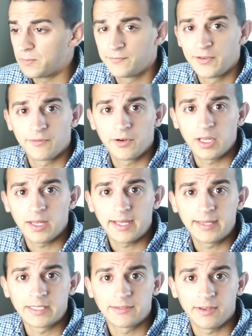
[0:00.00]
Feel free to
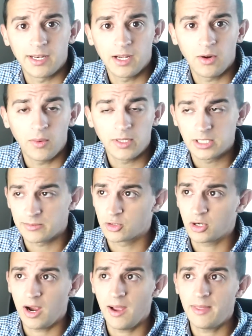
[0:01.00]
like this video and
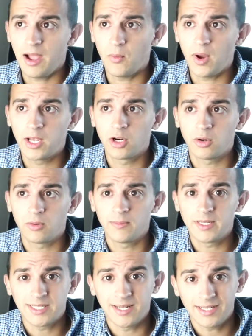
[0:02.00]
subscribe. That way you don't
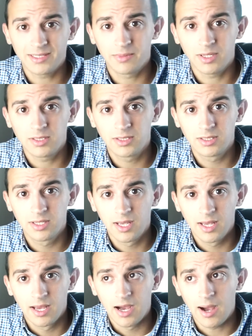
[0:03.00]
miss next month's
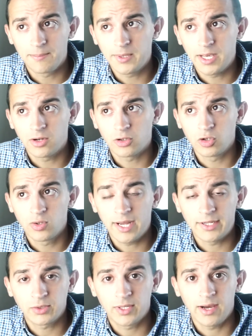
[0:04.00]
update on
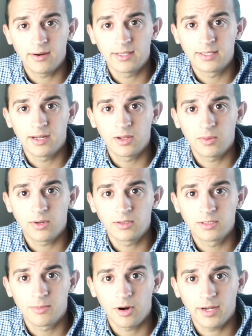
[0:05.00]
Newcastle County,
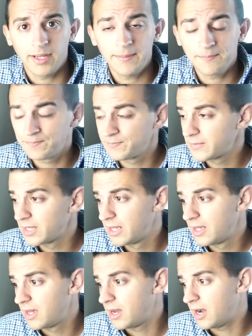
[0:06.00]
Delaware's market.
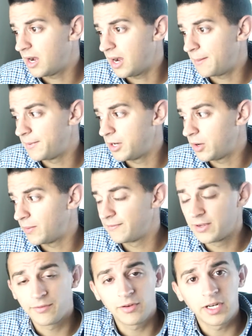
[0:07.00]

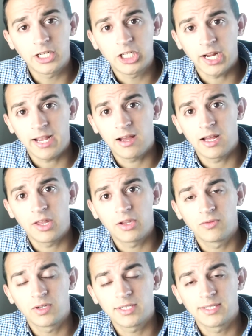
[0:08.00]
Feel free to check out
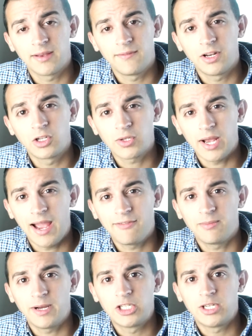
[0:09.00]
other real estate videos I have
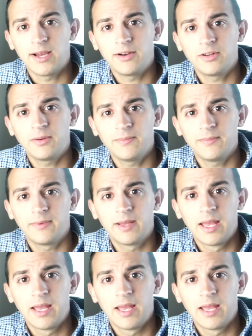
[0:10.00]
on my channel.